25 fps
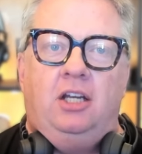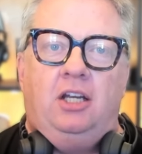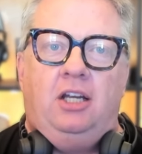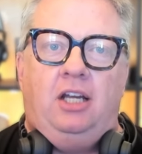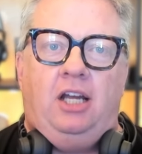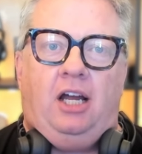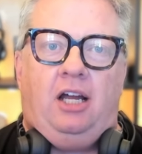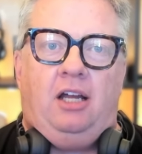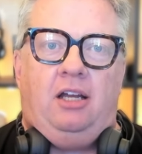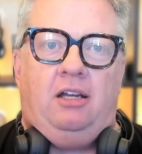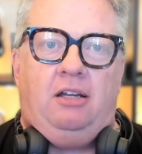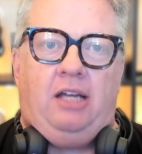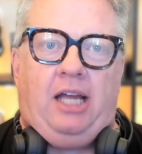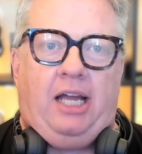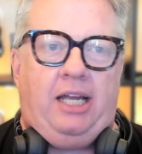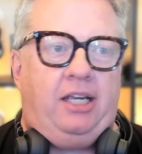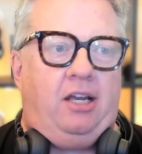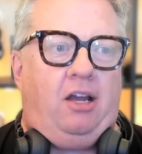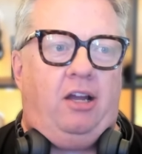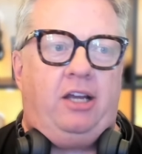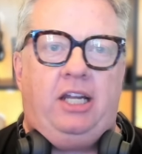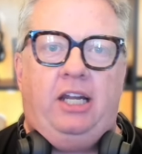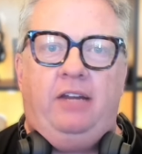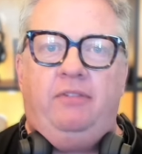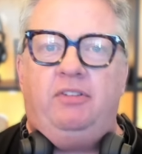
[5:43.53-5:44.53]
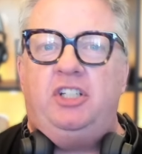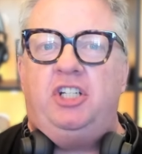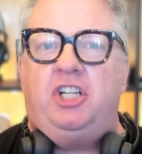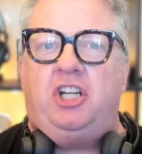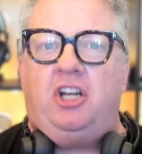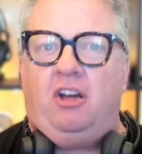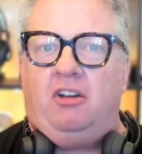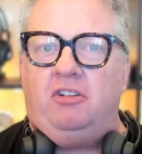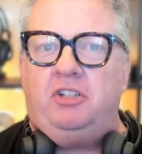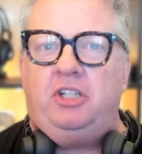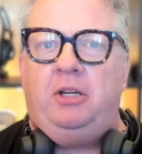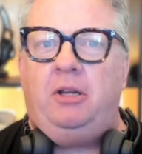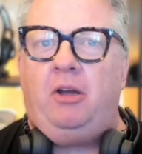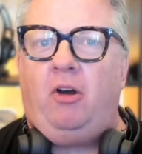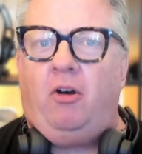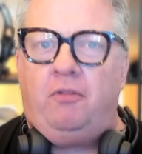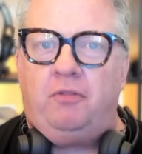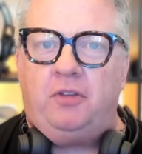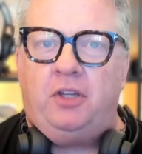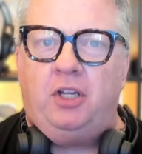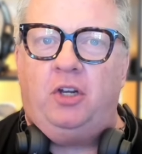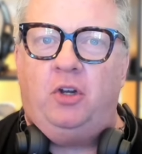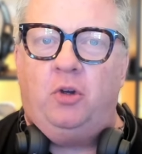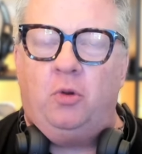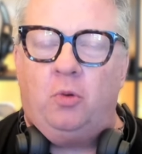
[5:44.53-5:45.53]
I could even charge it off
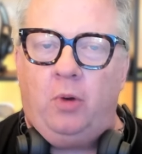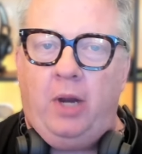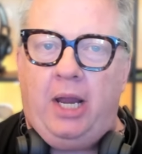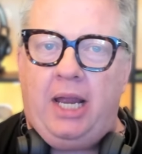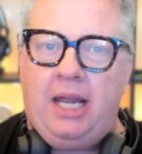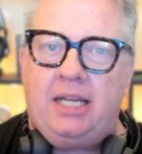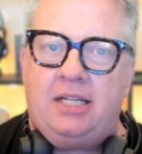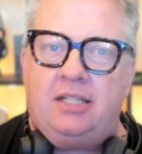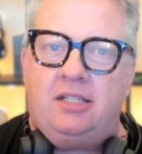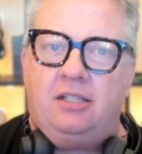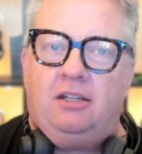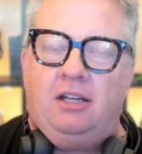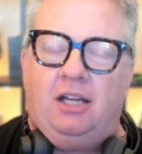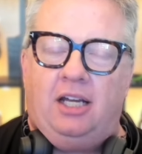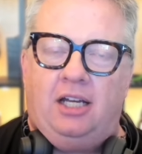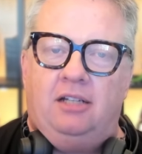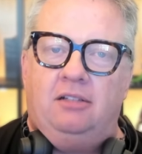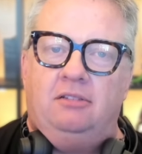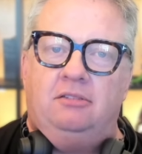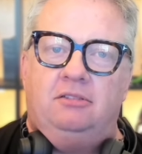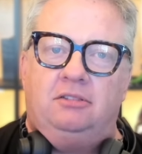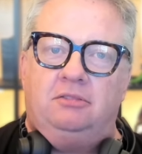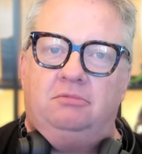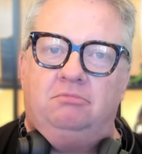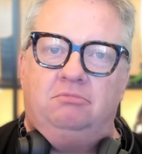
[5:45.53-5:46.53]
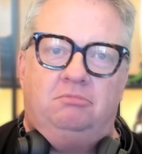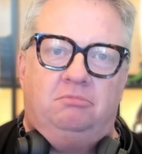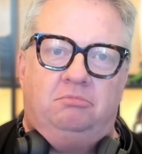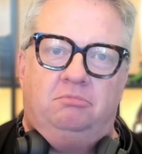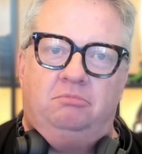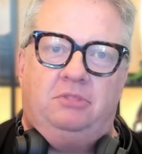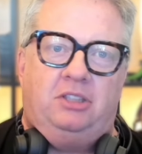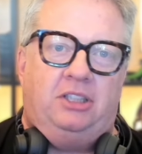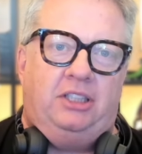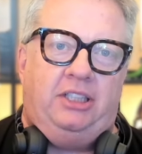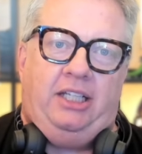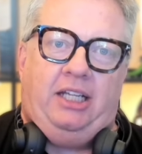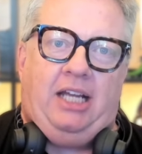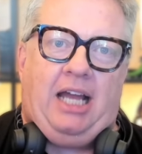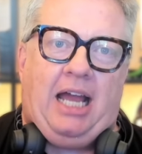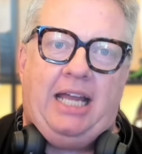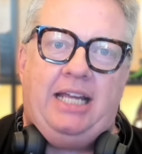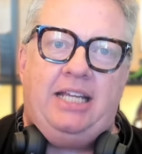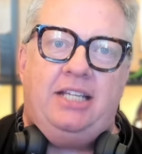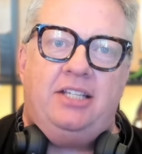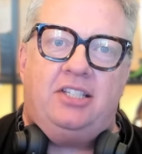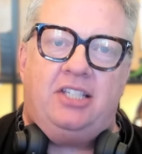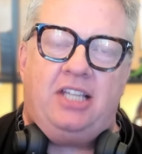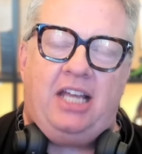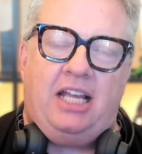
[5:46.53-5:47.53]
the grid at the
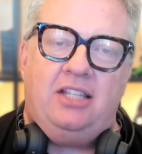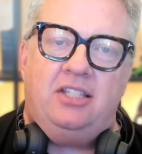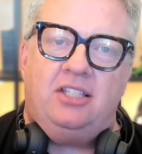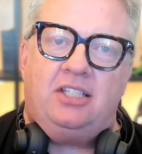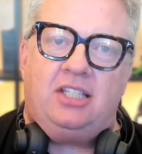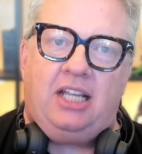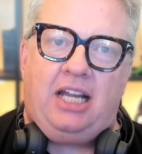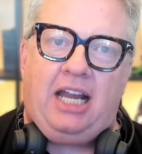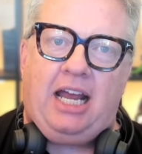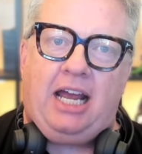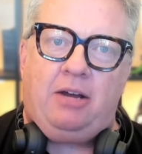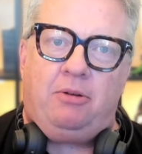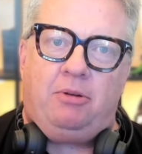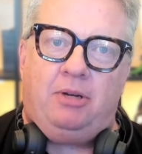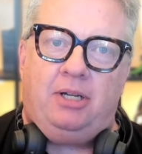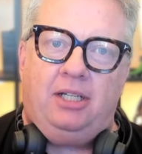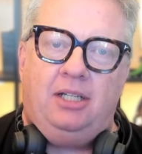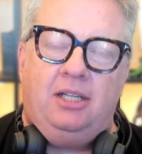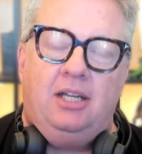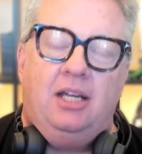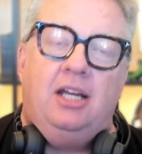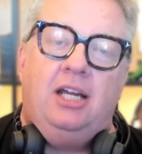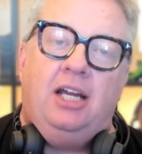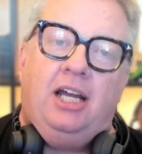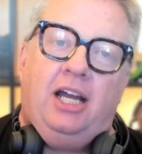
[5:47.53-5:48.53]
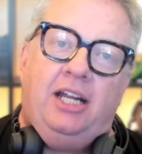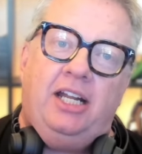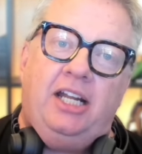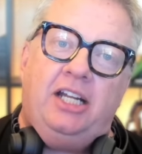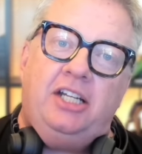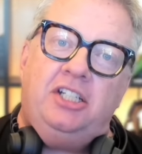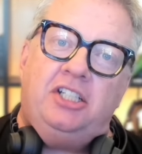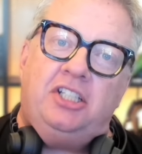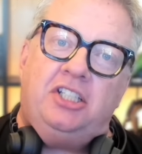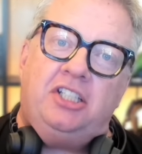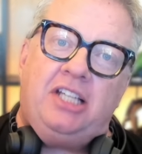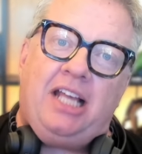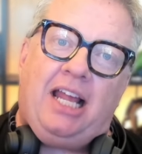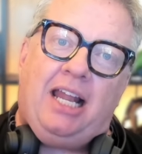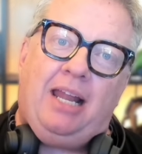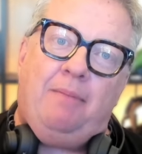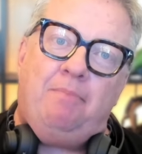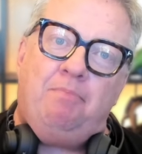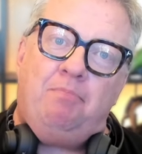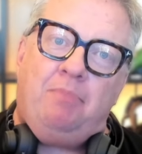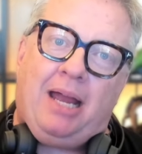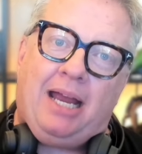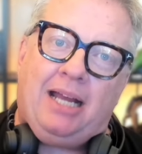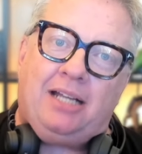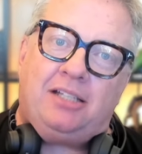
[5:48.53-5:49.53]
8 cents an hour and then sell it
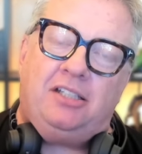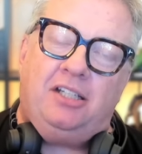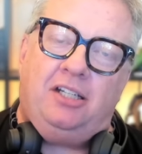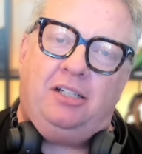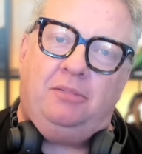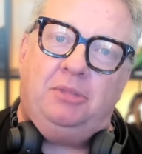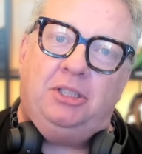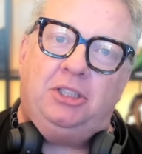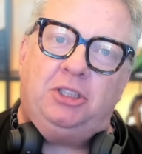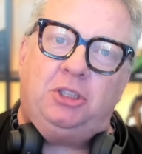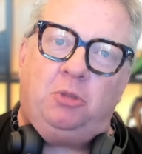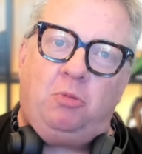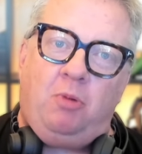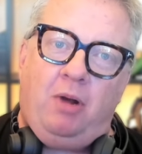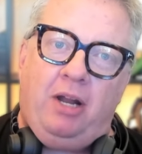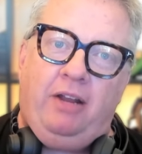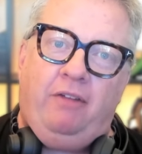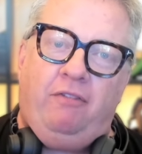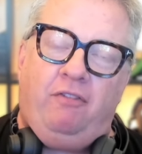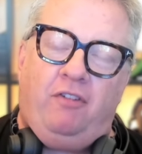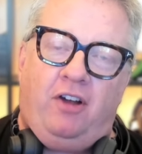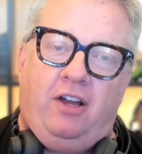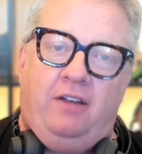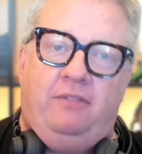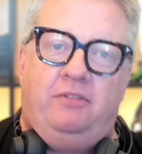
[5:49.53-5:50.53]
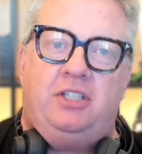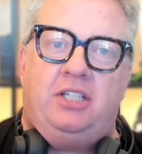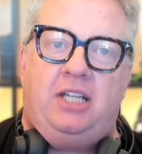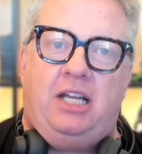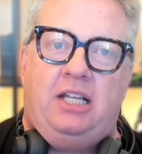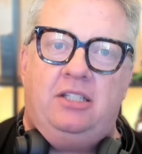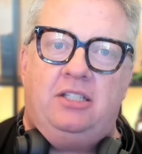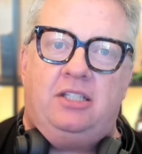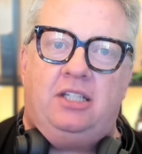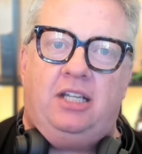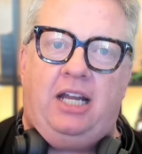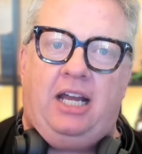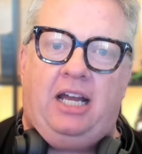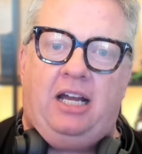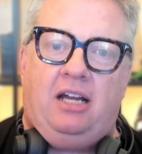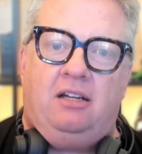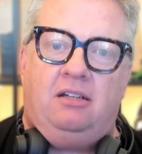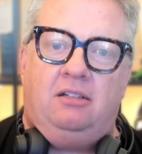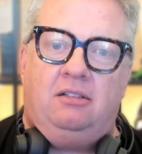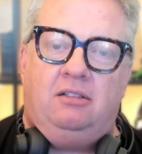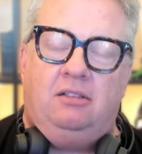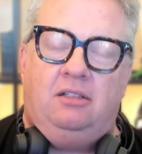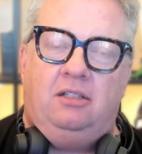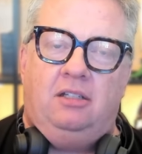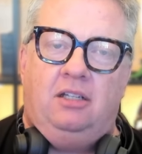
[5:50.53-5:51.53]
back to them at 25 cents an hour.
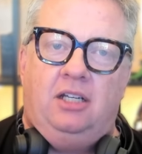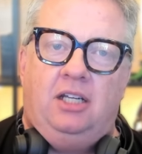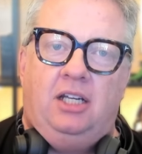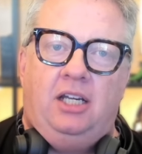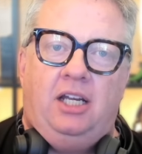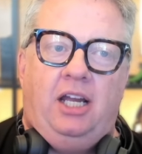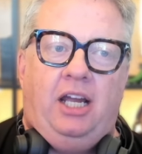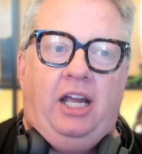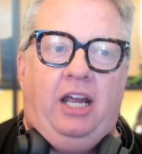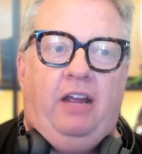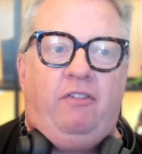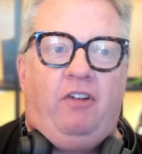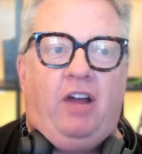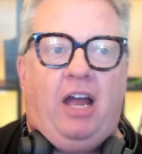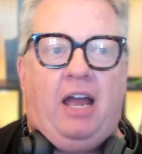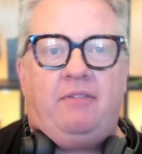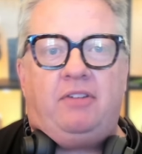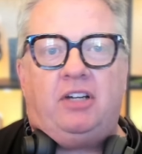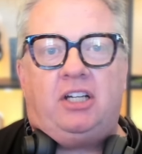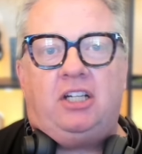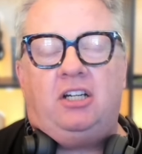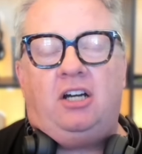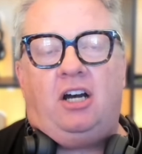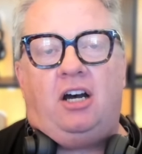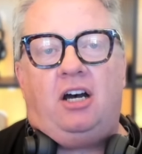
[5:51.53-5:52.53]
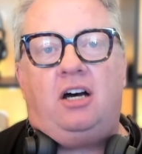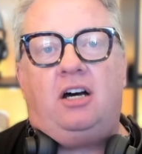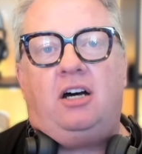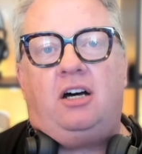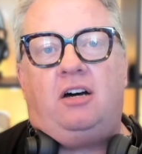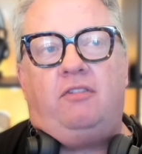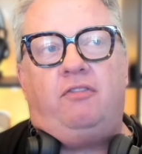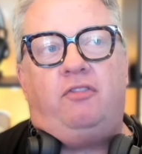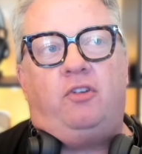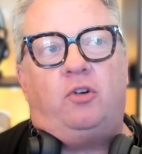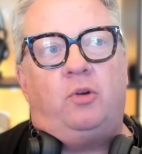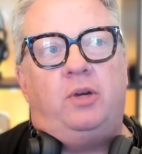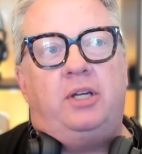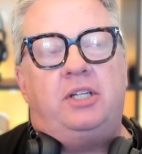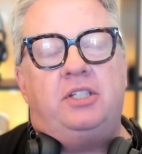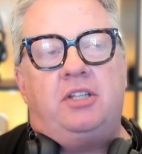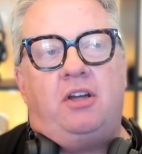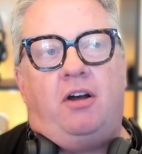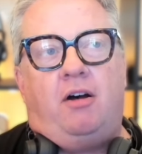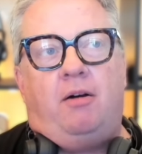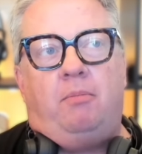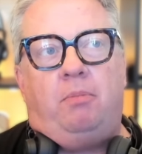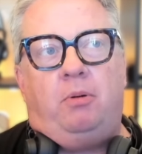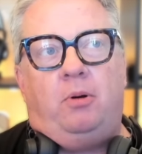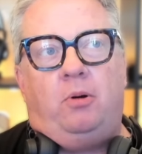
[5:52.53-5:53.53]
If I have a car, for
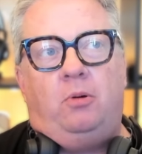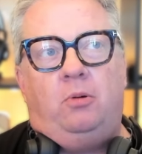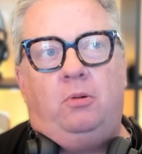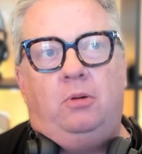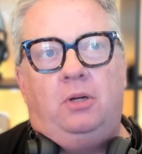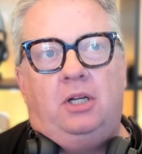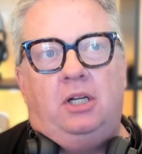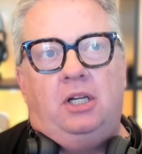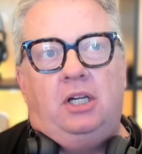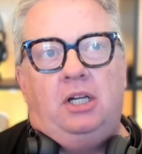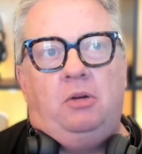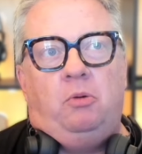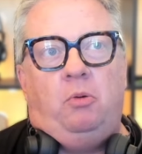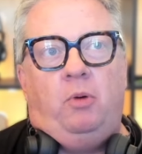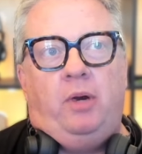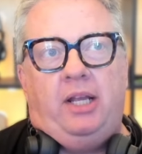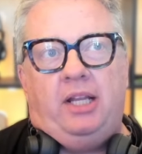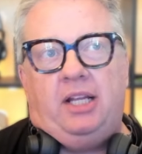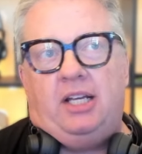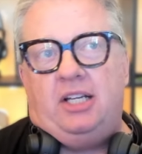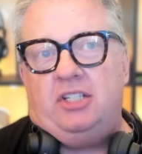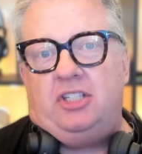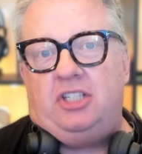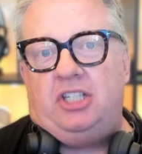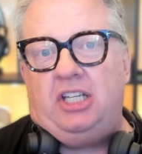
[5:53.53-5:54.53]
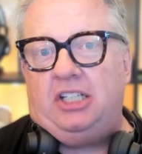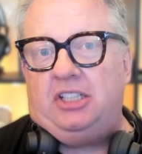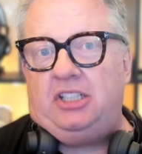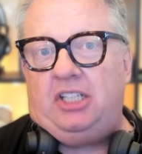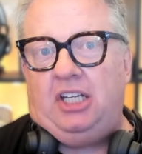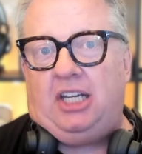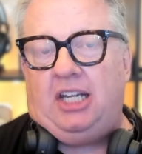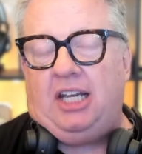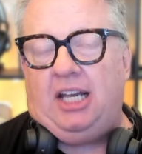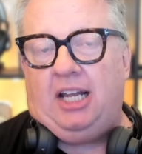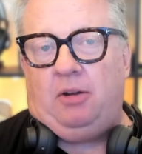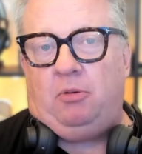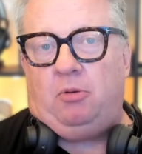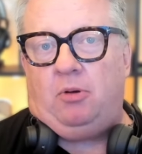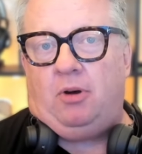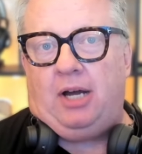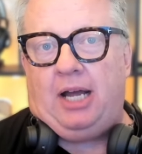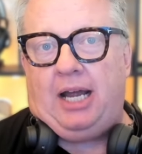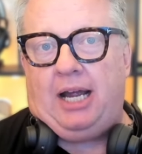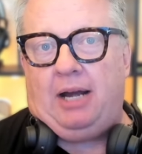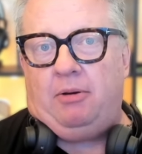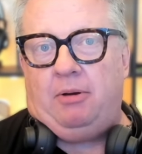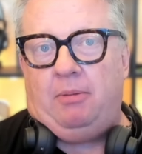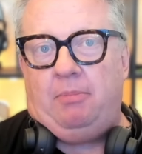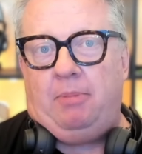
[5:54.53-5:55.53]
example, with a 60 kilowatt
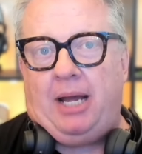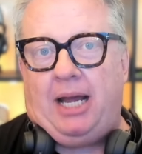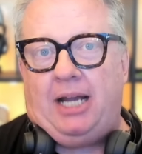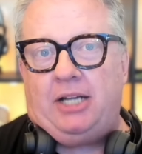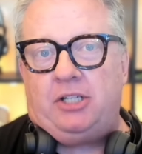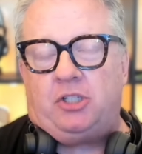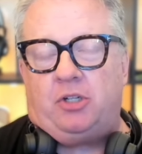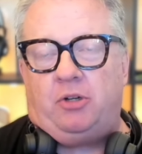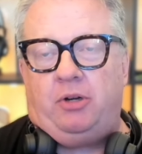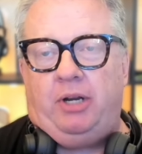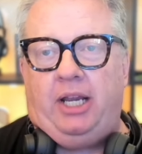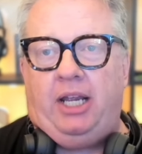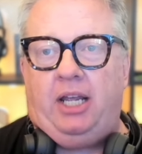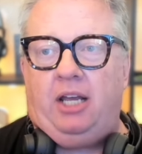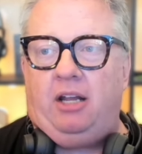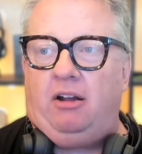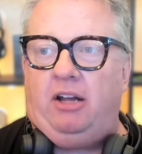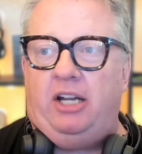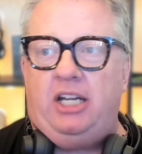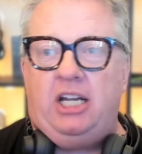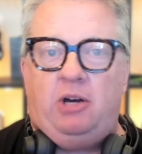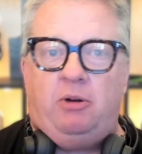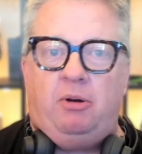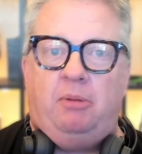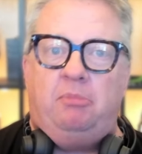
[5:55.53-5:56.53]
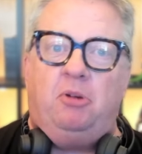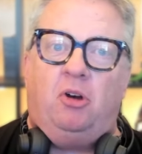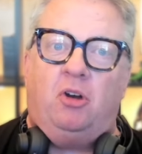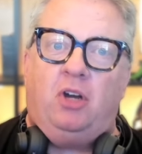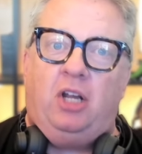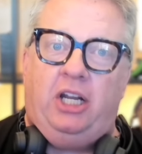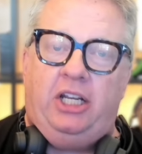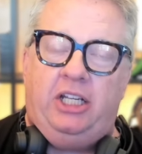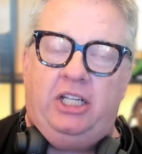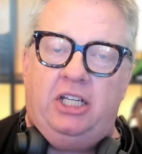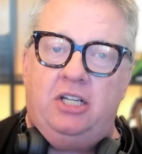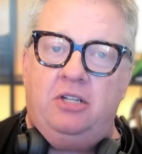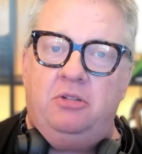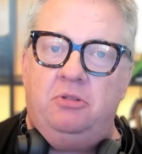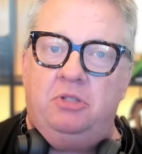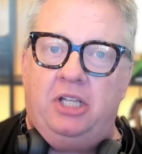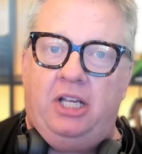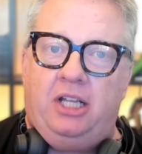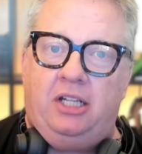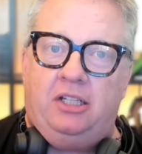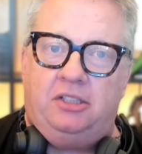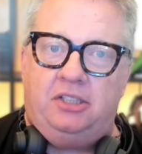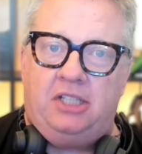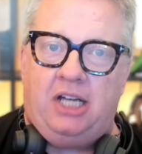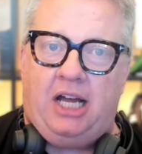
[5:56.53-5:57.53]
hour battery and I know I'm not going to use it
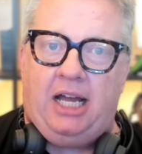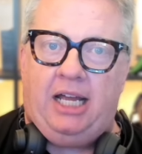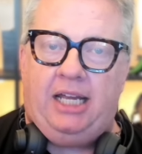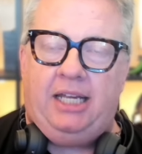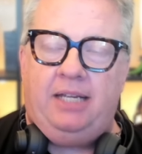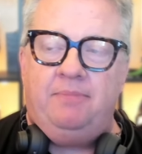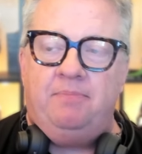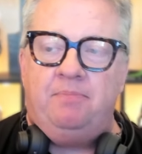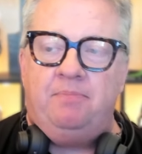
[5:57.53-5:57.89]
today,